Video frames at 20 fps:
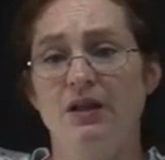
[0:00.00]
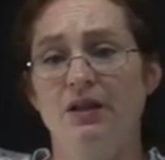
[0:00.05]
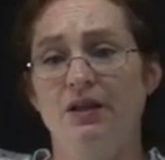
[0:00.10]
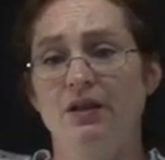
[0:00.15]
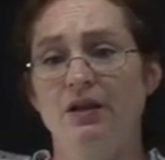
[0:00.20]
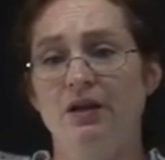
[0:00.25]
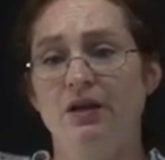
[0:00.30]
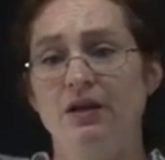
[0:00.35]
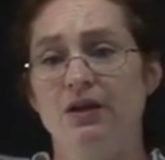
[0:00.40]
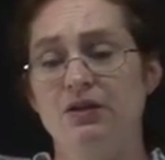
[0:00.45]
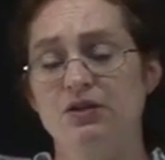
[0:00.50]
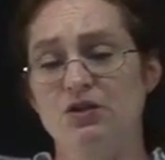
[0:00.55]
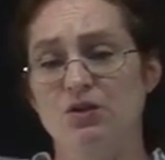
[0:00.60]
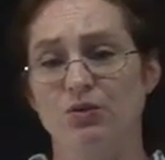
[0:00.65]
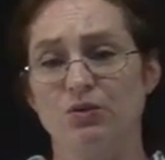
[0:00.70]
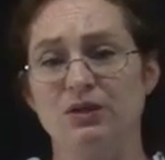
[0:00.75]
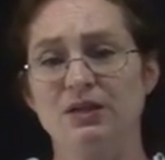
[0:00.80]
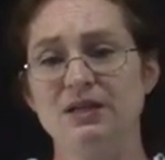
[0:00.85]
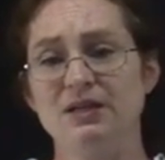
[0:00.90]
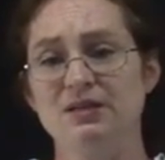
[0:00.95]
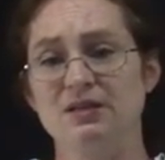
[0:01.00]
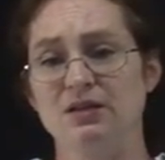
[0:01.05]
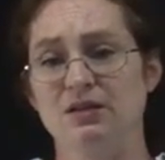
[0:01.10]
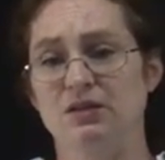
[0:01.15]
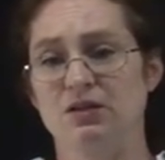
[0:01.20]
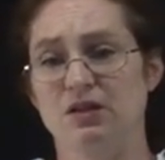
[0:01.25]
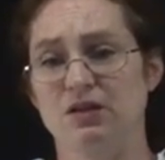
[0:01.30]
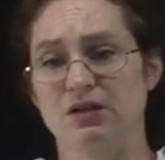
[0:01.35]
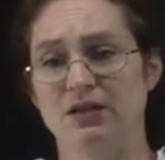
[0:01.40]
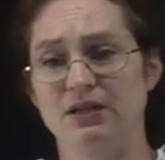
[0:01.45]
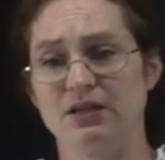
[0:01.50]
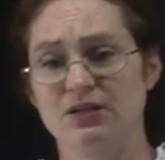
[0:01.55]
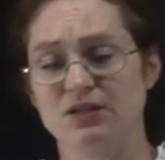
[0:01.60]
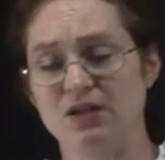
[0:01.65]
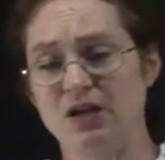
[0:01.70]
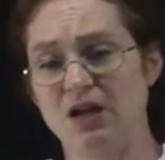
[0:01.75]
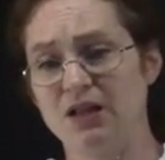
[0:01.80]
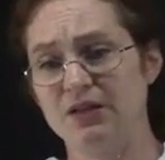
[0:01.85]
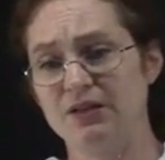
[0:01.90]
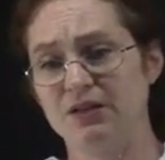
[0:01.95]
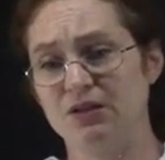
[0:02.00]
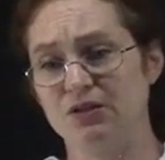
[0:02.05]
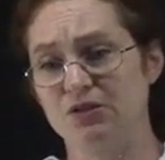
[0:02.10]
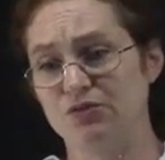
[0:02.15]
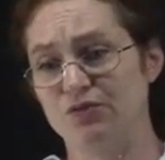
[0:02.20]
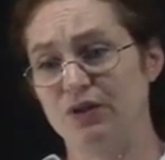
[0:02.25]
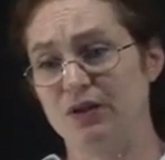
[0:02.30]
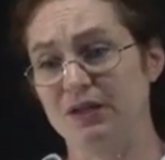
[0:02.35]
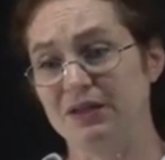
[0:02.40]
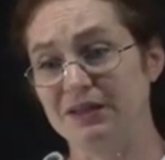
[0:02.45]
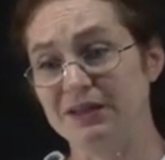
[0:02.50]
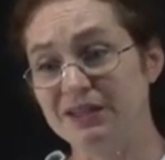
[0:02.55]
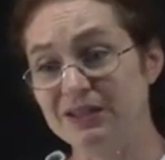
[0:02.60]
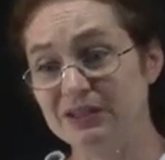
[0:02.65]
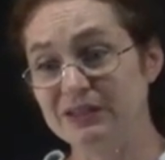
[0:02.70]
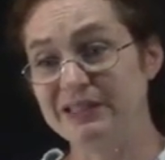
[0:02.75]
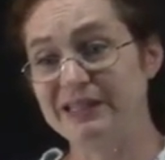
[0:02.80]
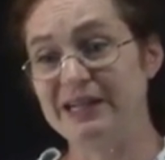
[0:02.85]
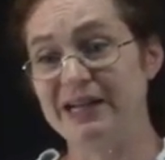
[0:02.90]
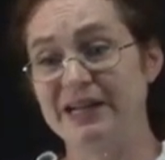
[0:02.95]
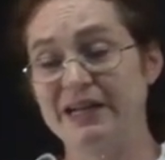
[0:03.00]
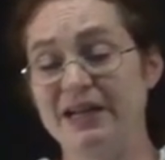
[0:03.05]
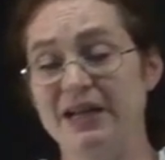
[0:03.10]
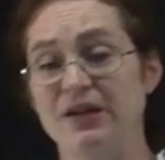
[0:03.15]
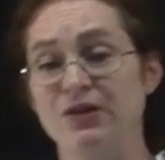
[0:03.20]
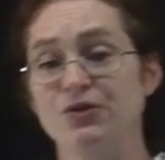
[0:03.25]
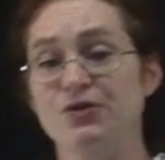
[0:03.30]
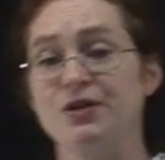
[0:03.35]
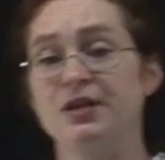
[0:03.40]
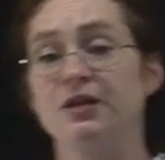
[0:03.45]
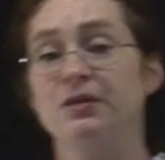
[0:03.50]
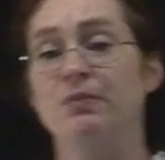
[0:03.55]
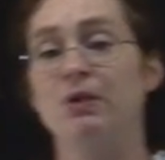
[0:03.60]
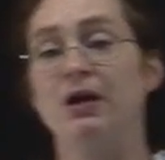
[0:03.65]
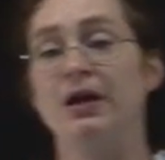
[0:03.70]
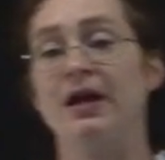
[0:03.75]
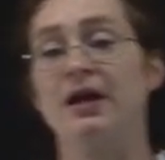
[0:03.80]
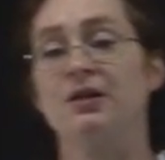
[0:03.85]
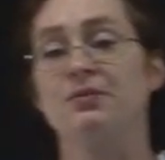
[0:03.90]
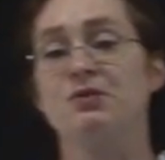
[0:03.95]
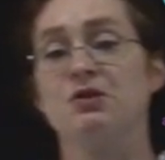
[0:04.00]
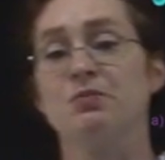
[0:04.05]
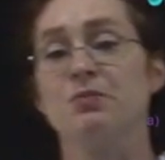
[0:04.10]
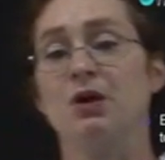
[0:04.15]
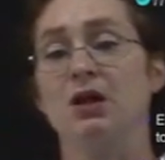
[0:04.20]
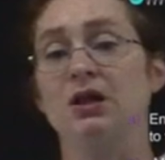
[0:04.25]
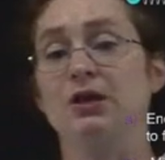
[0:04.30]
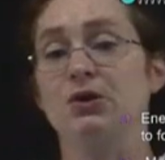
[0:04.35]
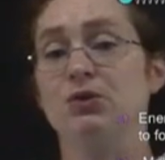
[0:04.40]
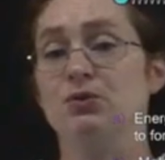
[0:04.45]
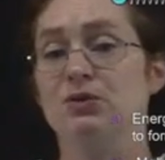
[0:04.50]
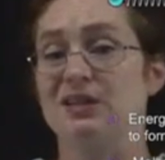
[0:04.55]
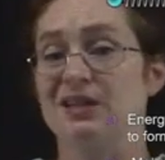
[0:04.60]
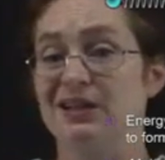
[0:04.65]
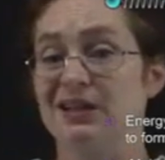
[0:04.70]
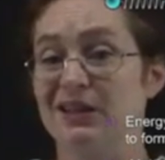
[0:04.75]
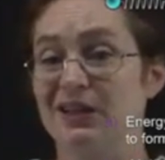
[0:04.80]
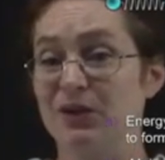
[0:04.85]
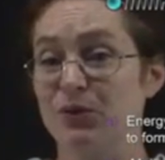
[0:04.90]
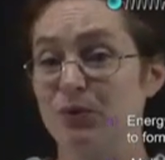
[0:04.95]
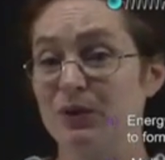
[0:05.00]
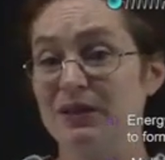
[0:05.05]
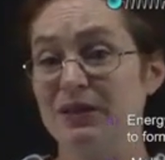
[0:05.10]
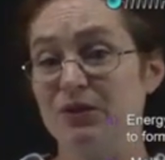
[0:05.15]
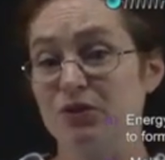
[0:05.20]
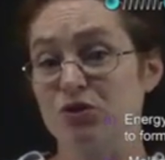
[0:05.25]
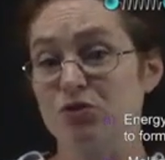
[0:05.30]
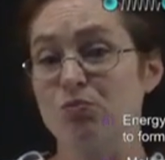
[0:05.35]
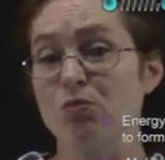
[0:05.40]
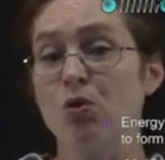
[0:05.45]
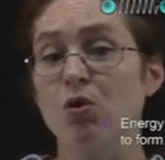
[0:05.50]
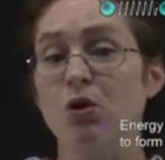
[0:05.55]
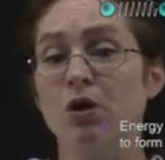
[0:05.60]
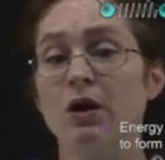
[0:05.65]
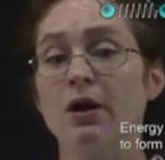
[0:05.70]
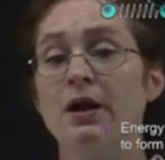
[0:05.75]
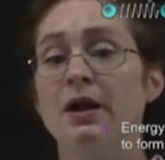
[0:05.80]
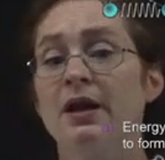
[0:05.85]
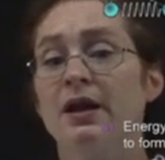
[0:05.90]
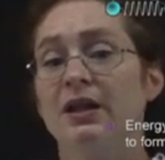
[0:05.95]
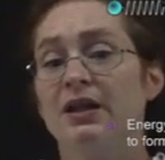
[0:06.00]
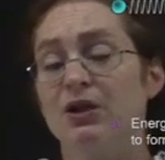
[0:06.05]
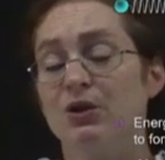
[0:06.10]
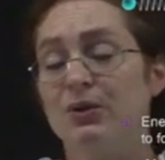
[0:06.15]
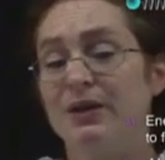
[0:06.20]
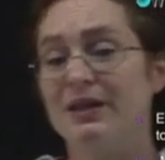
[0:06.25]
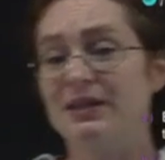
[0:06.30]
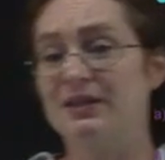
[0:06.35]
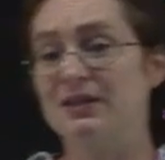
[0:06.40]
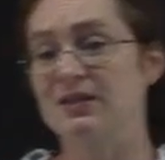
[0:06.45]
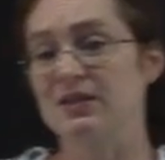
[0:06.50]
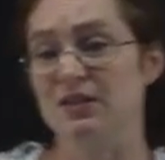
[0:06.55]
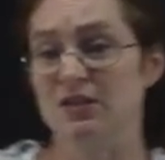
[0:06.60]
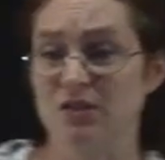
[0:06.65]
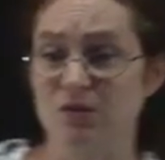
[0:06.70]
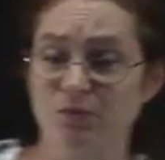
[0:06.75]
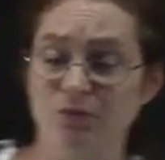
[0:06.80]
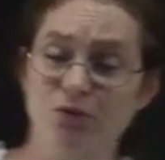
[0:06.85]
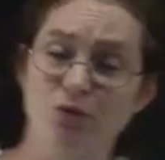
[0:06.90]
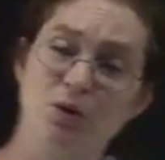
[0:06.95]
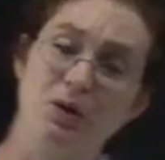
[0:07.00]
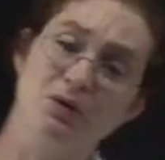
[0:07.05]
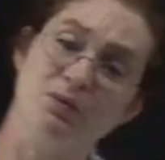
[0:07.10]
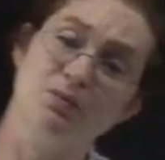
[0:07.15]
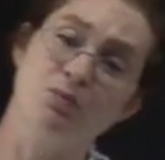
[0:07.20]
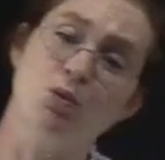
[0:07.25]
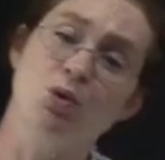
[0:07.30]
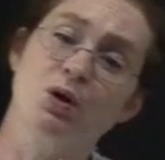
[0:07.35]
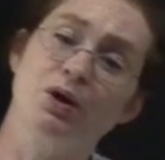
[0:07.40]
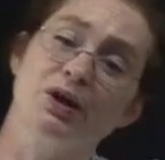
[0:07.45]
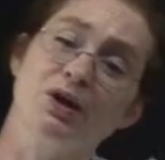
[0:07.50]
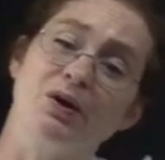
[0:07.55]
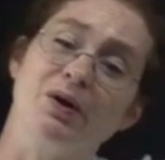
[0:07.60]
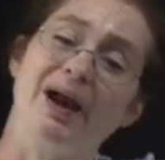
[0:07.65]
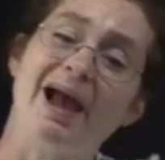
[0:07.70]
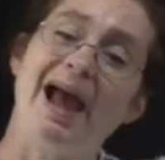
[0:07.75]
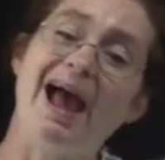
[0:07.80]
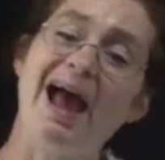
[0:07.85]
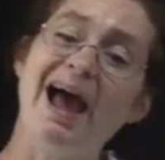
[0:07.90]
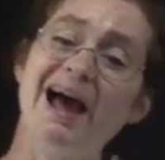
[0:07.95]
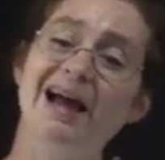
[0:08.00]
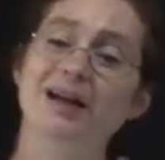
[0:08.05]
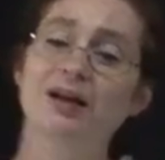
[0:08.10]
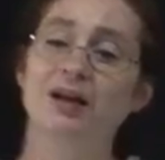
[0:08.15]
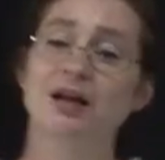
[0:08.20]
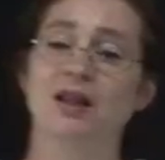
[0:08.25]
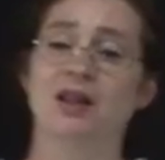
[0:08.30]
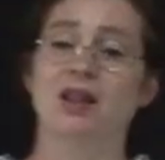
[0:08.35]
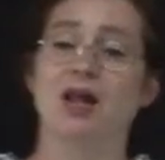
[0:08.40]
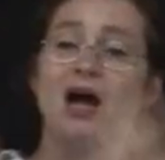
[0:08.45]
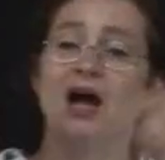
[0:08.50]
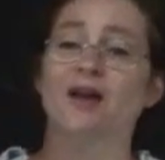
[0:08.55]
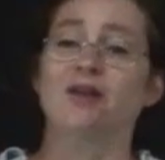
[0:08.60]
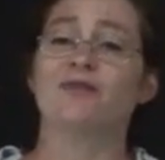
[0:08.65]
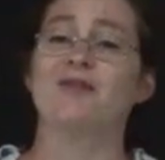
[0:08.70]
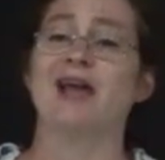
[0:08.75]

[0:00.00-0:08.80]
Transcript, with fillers: the, so these, uh, in a solid, there's very little kinetic energy in atoms and molecules. In a liquid, there's more. You heat the system for more, you're adding a lot of